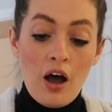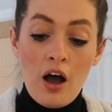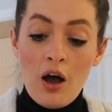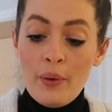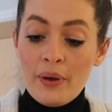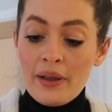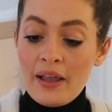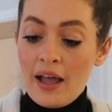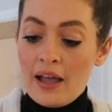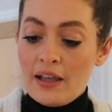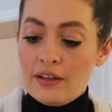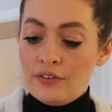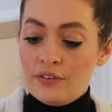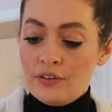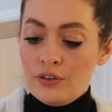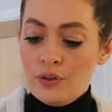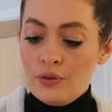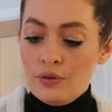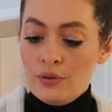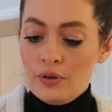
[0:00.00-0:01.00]
Oh, okay,
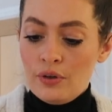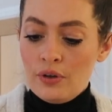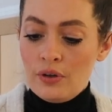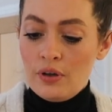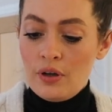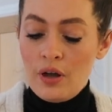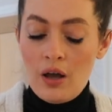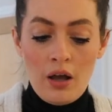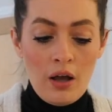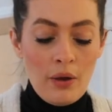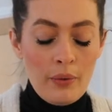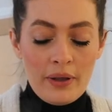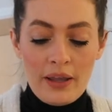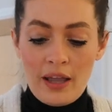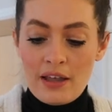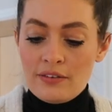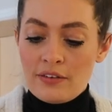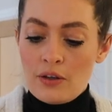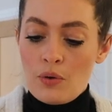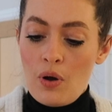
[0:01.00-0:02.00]
so you, oh,
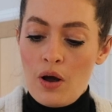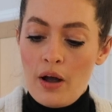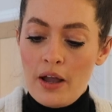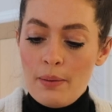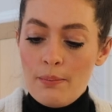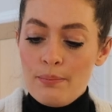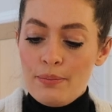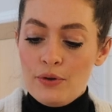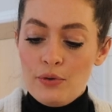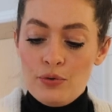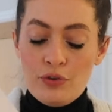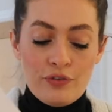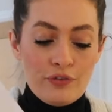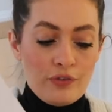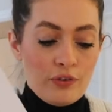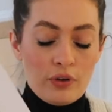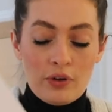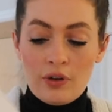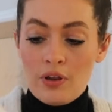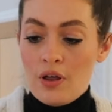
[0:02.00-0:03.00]
okay, so I am
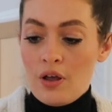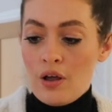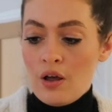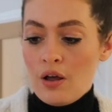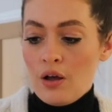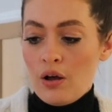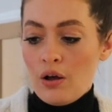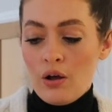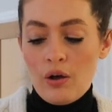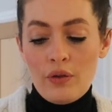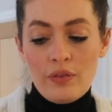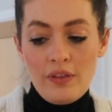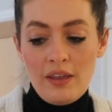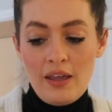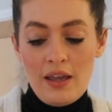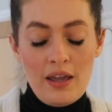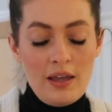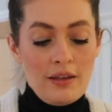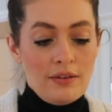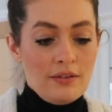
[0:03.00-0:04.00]
beautiful, on
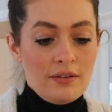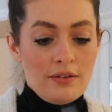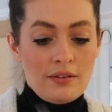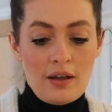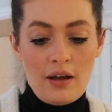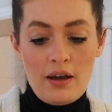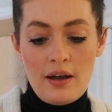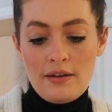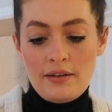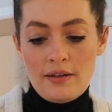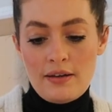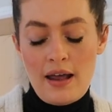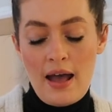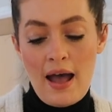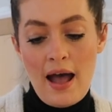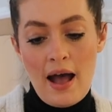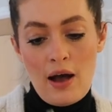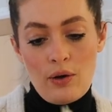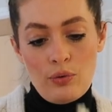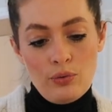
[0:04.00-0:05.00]
the inside and
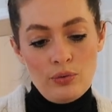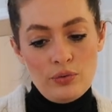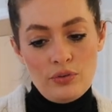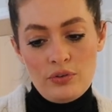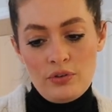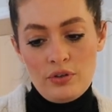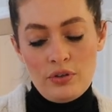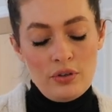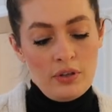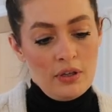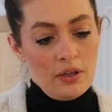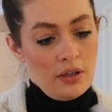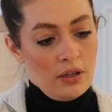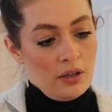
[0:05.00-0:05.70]
out.